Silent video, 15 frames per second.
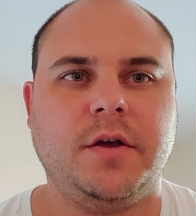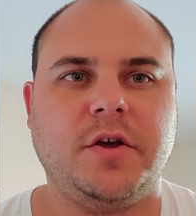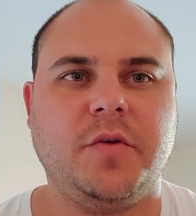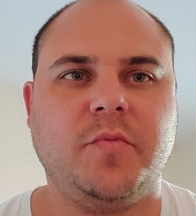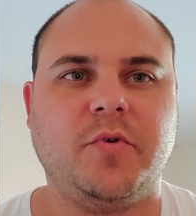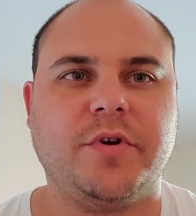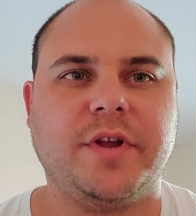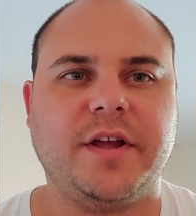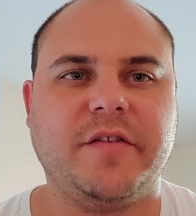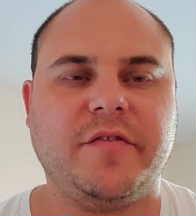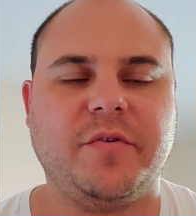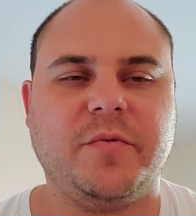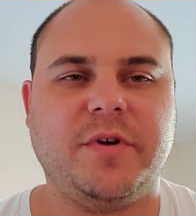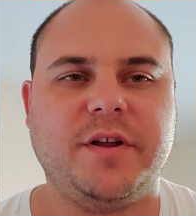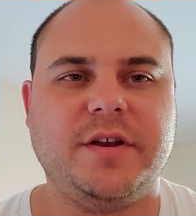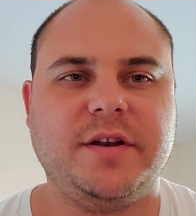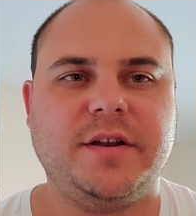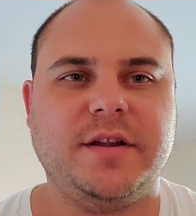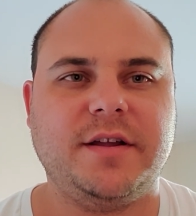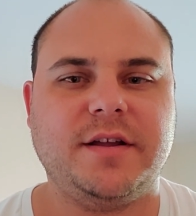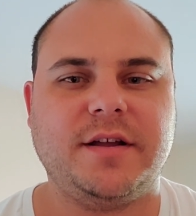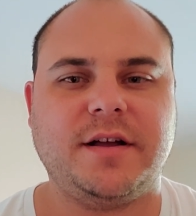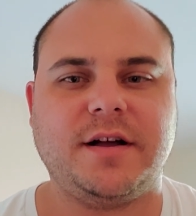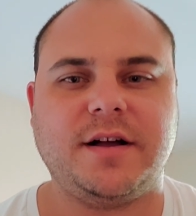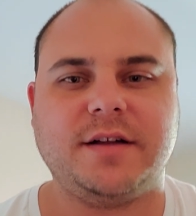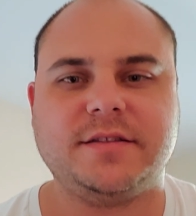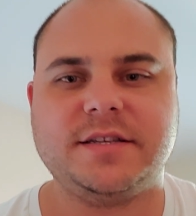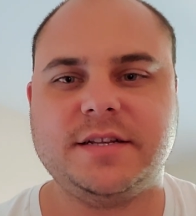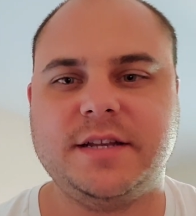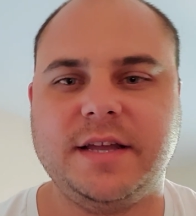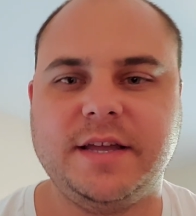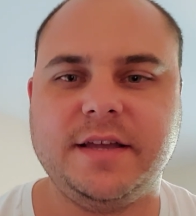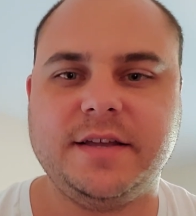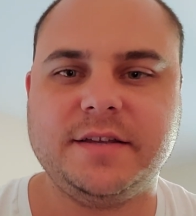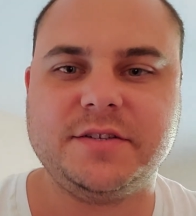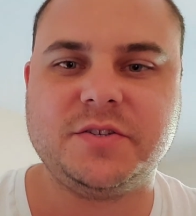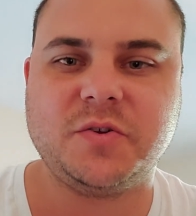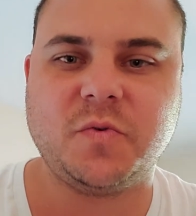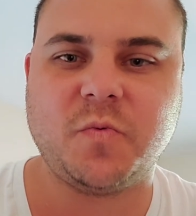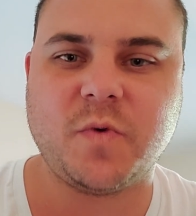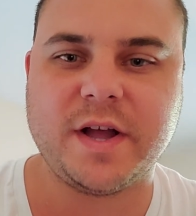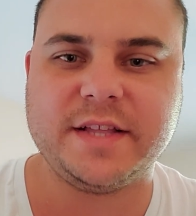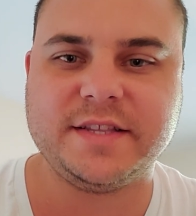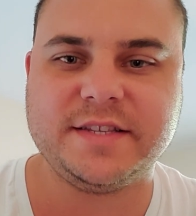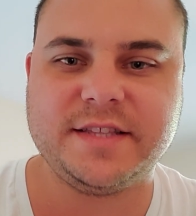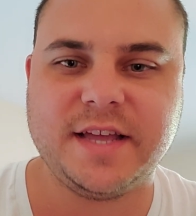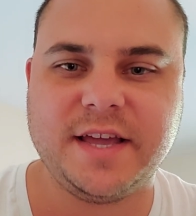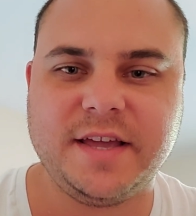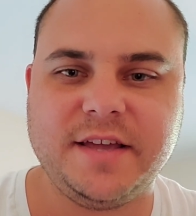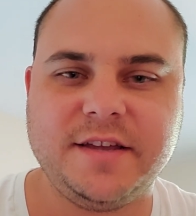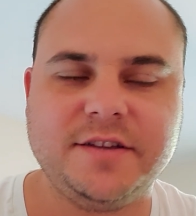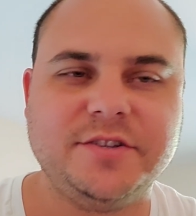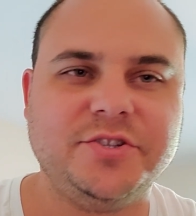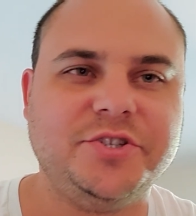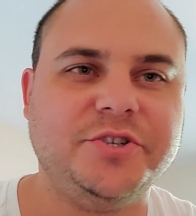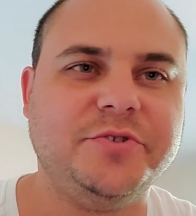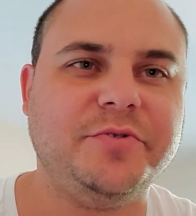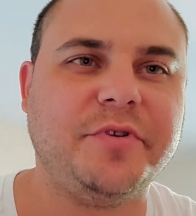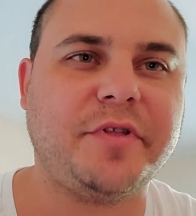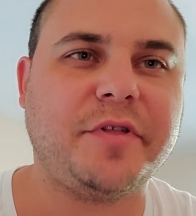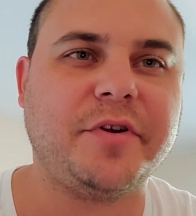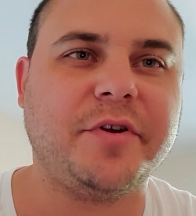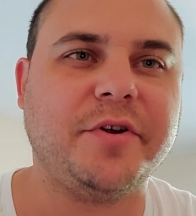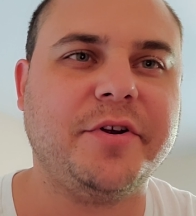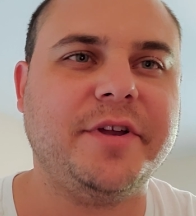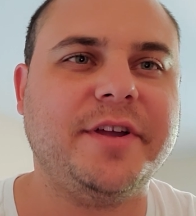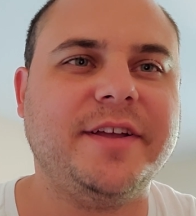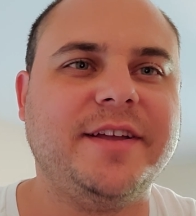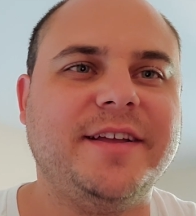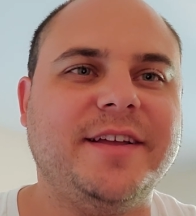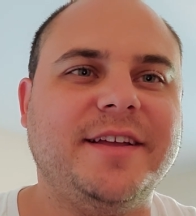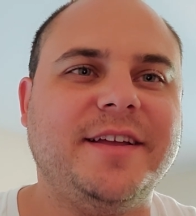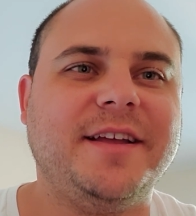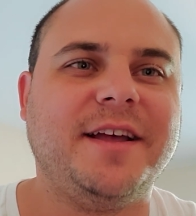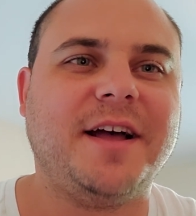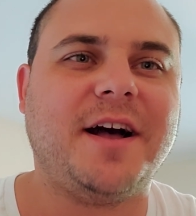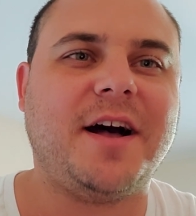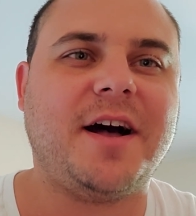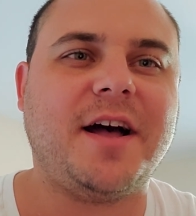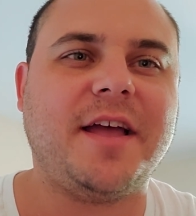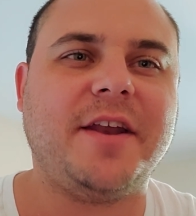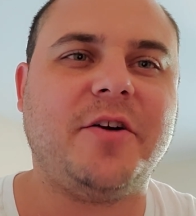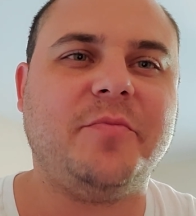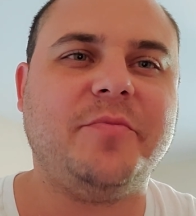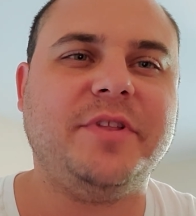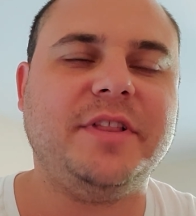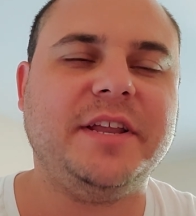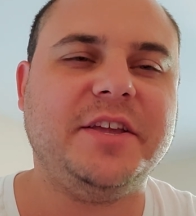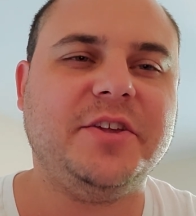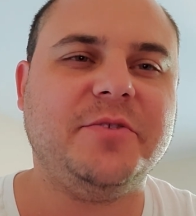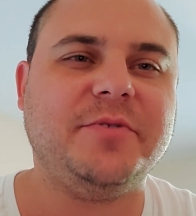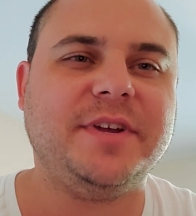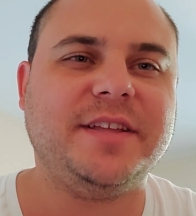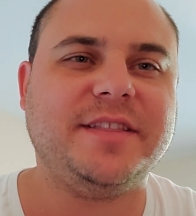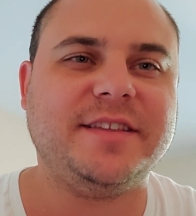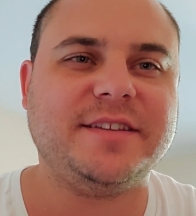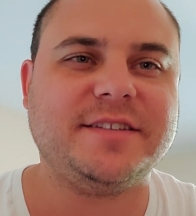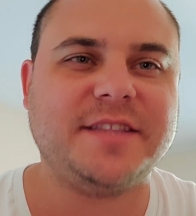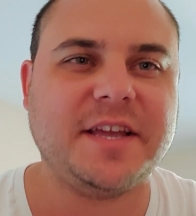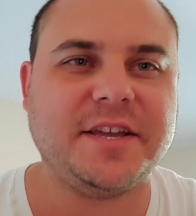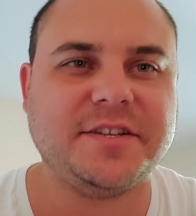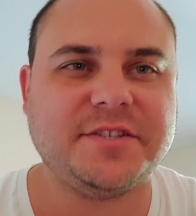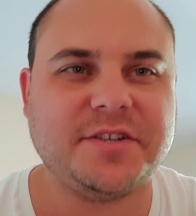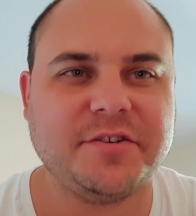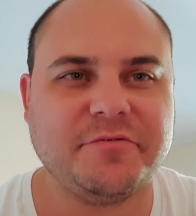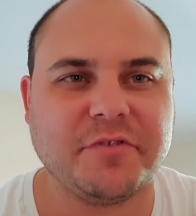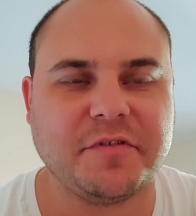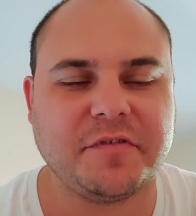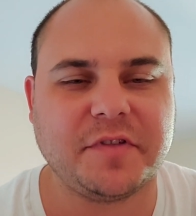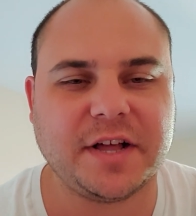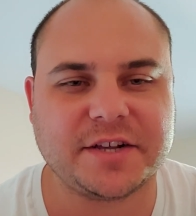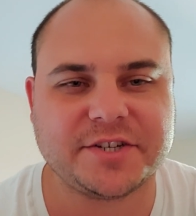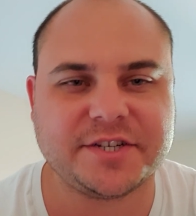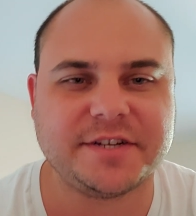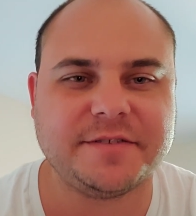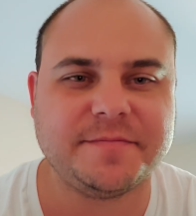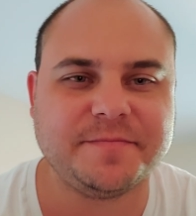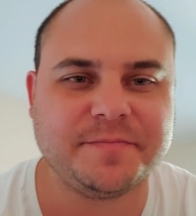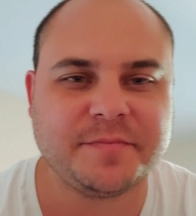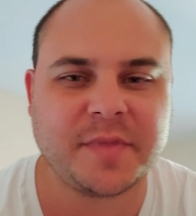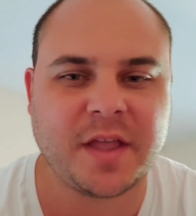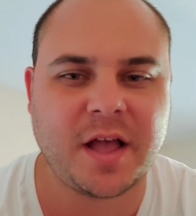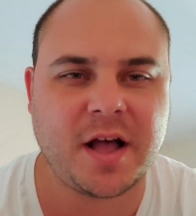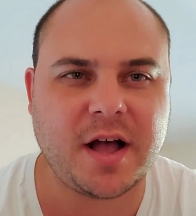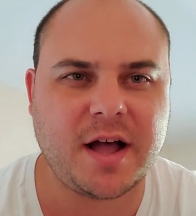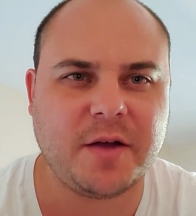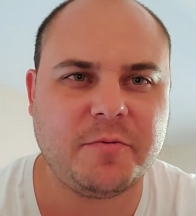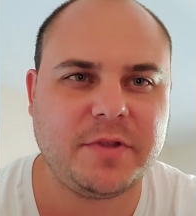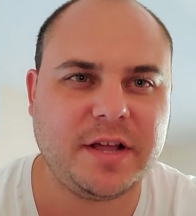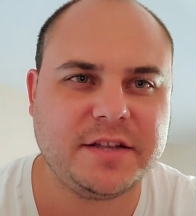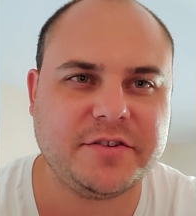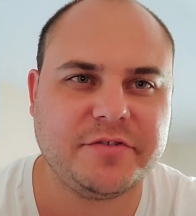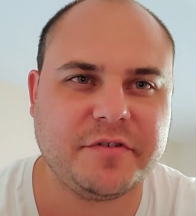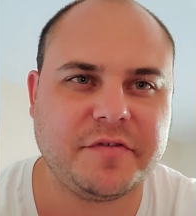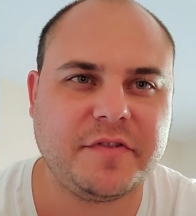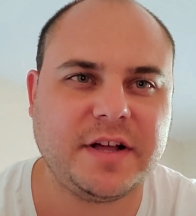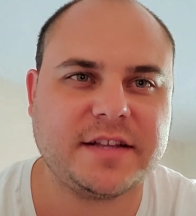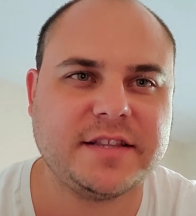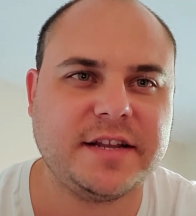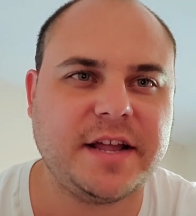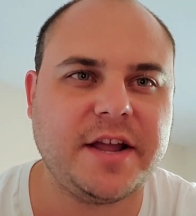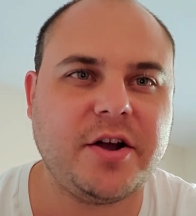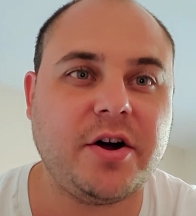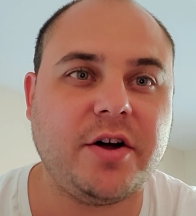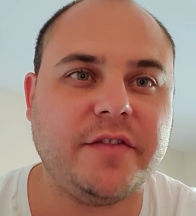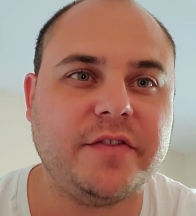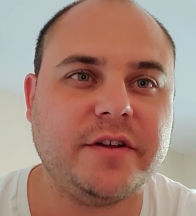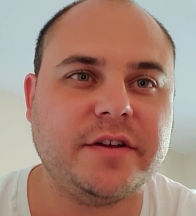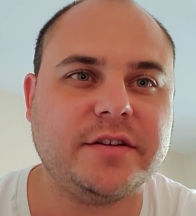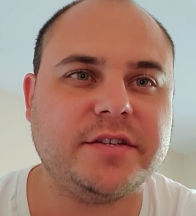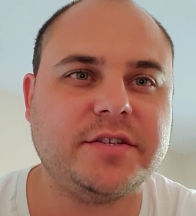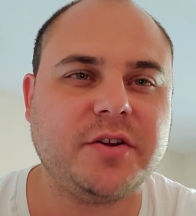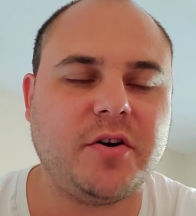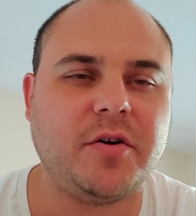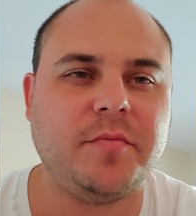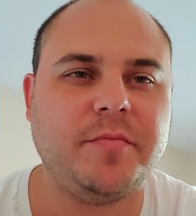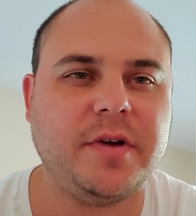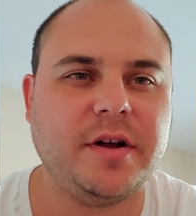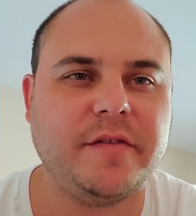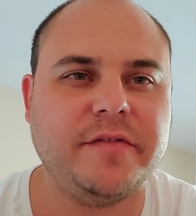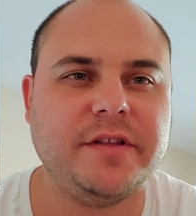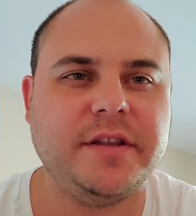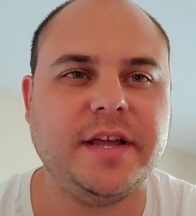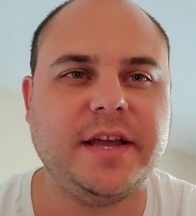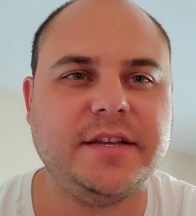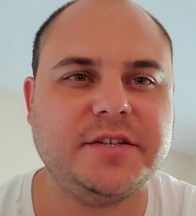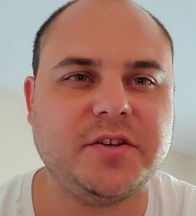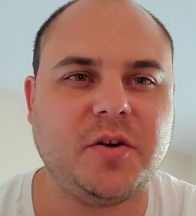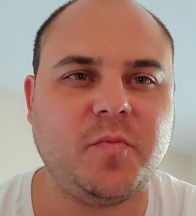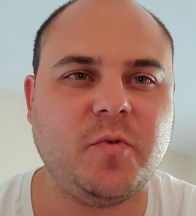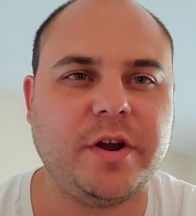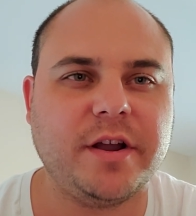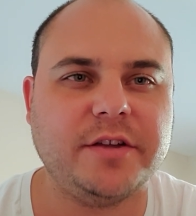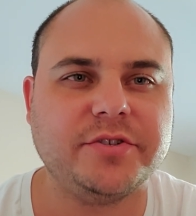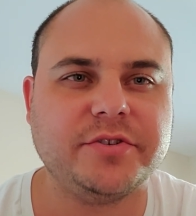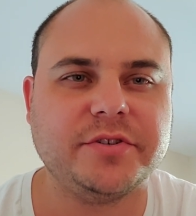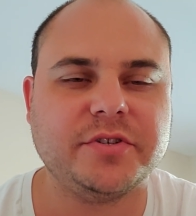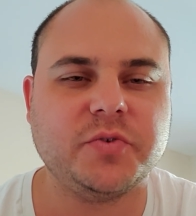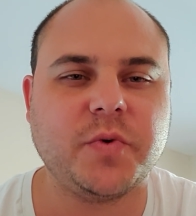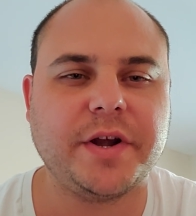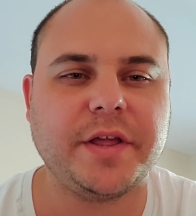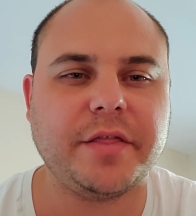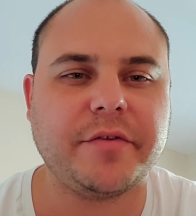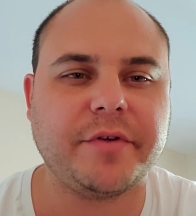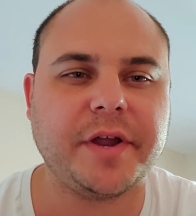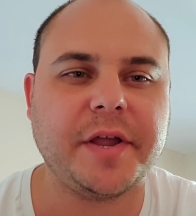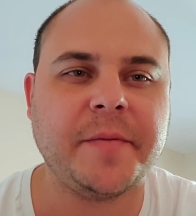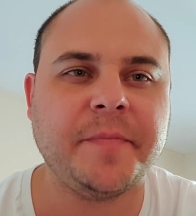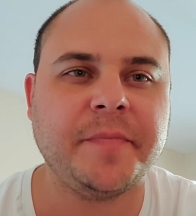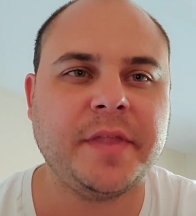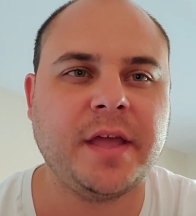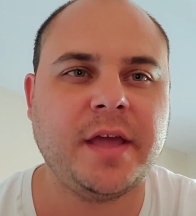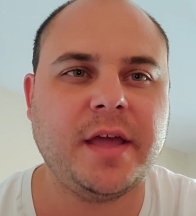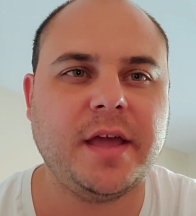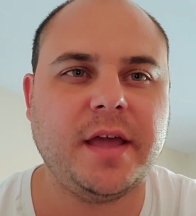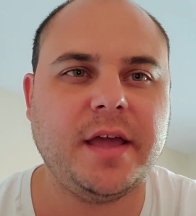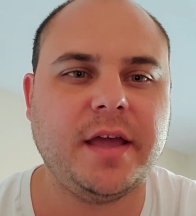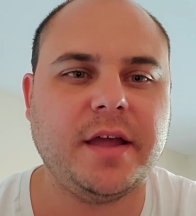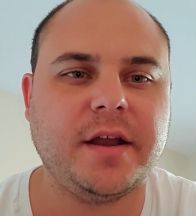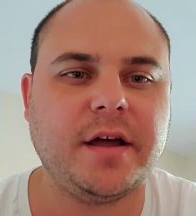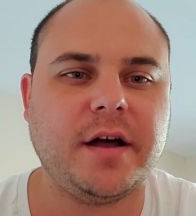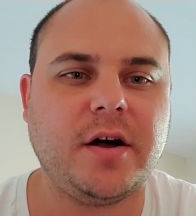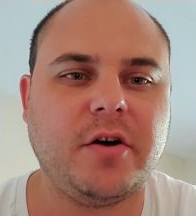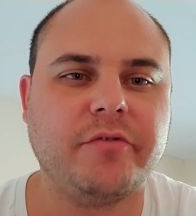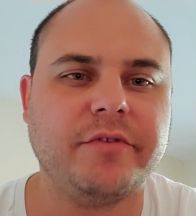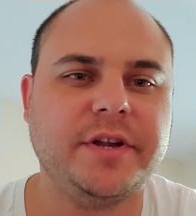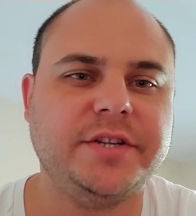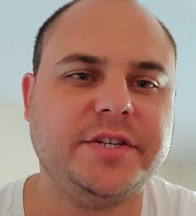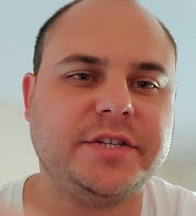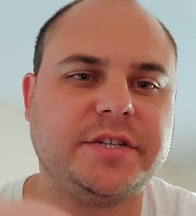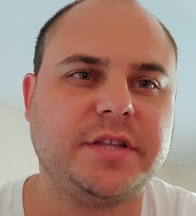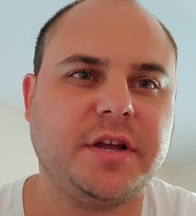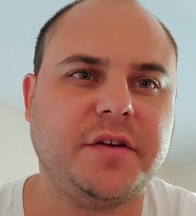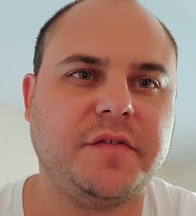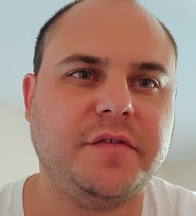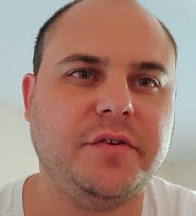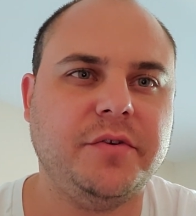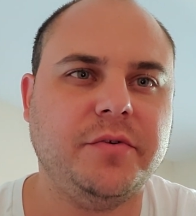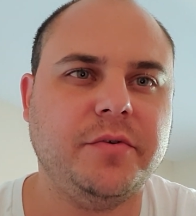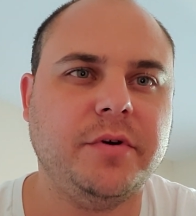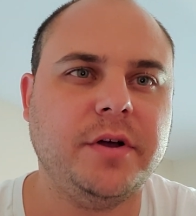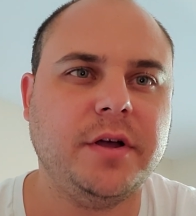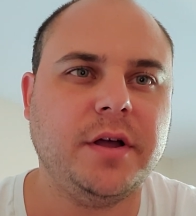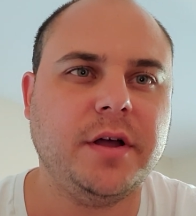Good morning, everyone. Today is Wednesday, June 3rd, and I'll be leading you in this day's reflection. I would like to reflect today on the Psalm of the day, Psalm 123, and I'll read just a few